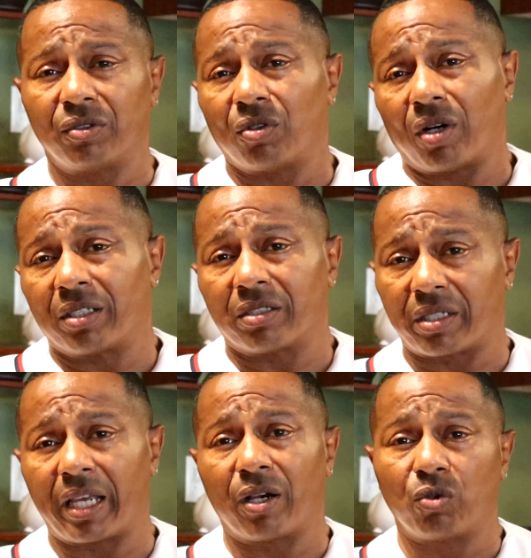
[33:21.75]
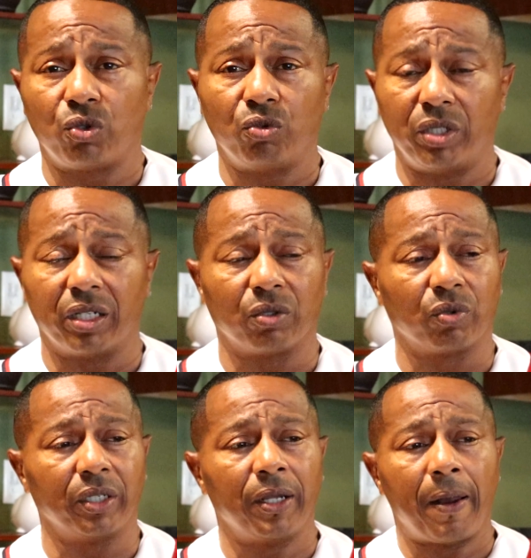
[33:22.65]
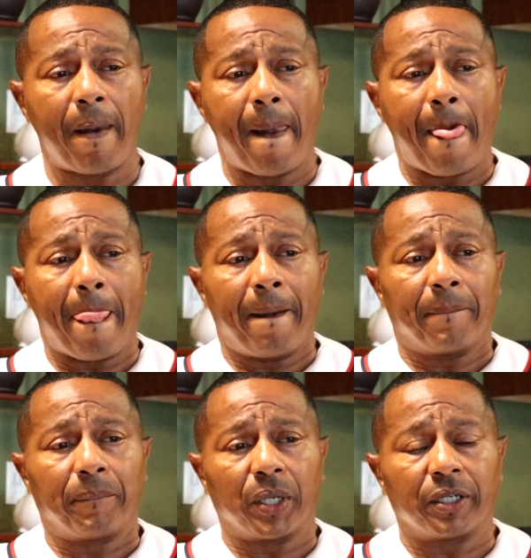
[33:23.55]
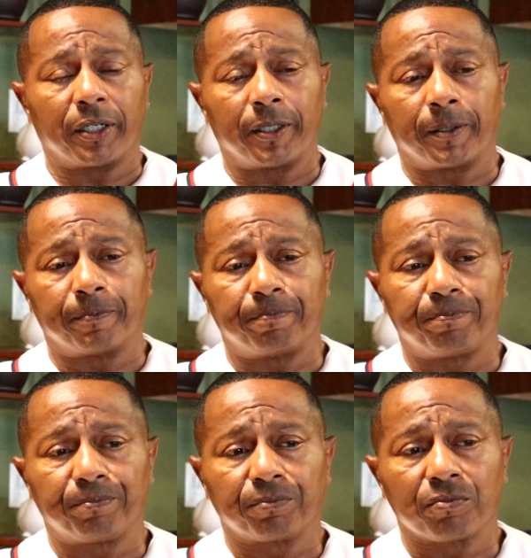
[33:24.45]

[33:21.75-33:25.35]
you know, understand who you're dealing with. But um,